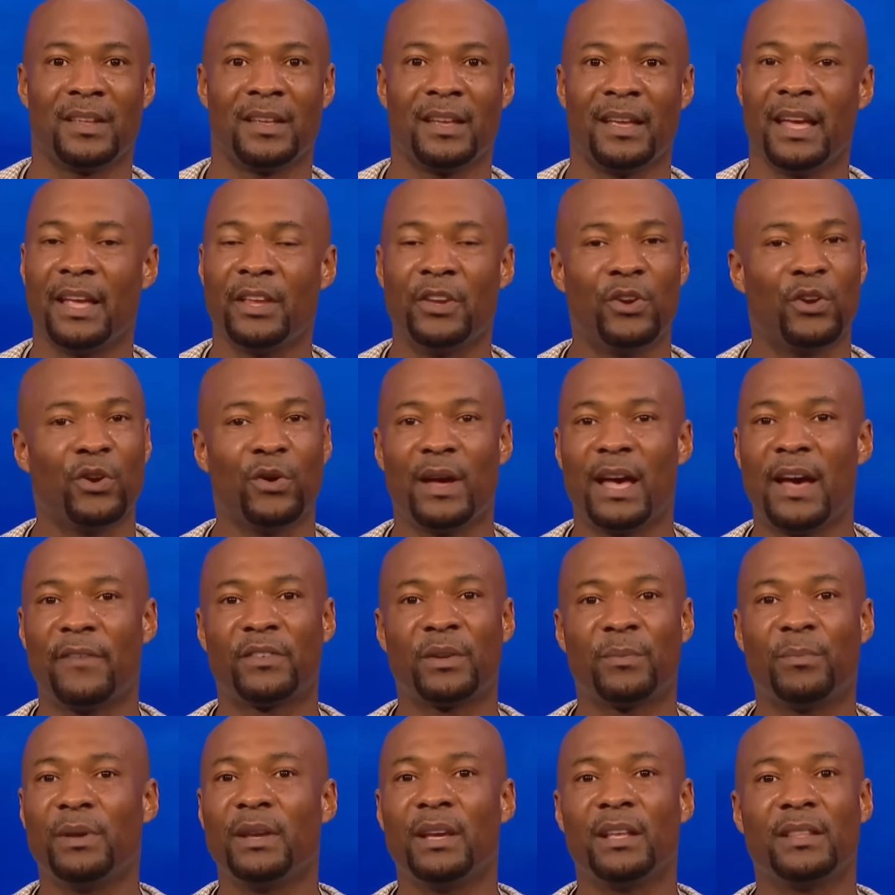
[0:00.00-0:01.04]
And you don't have to
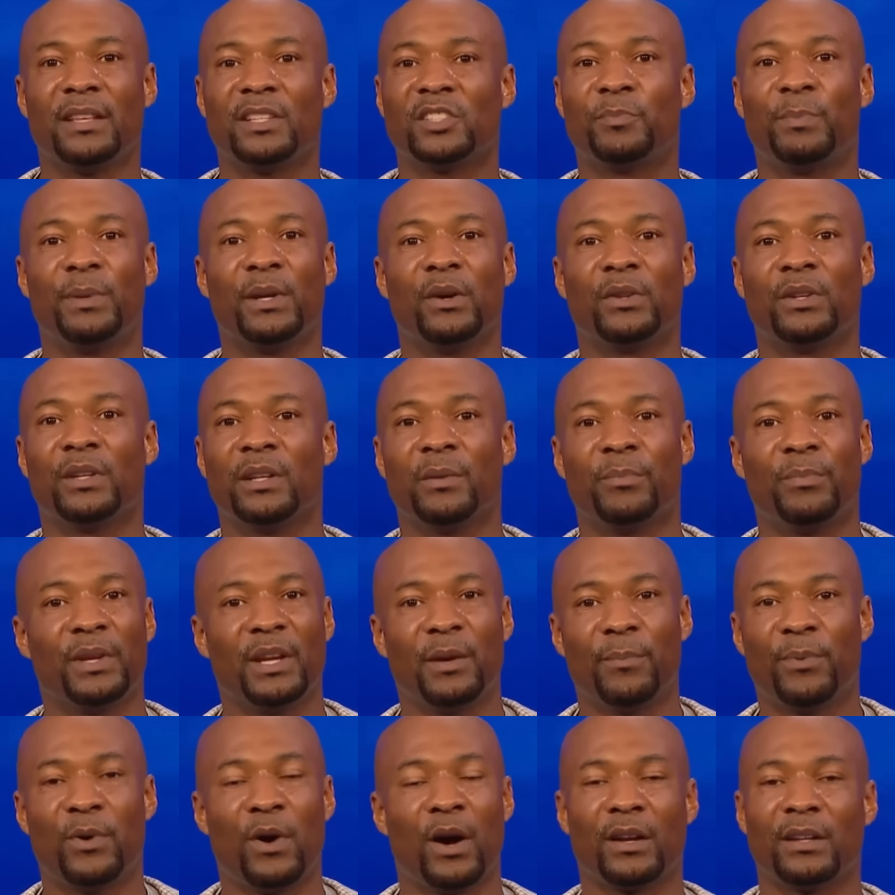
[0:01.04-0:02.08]
be in this building to be a
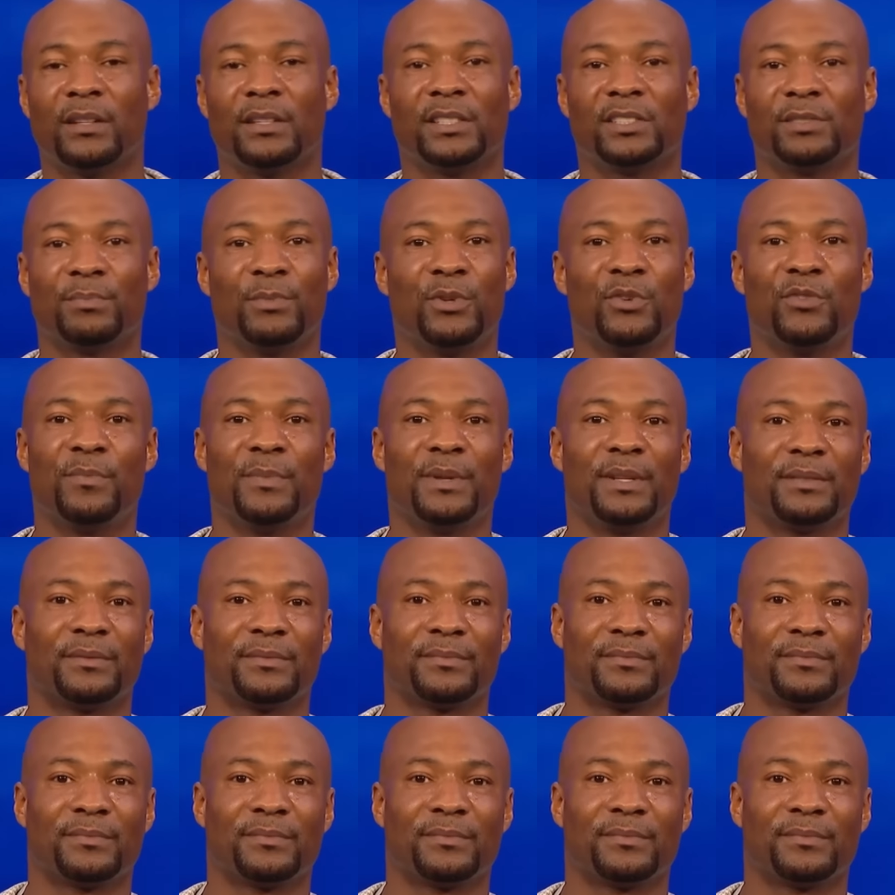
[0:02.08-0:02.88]
part of this movement.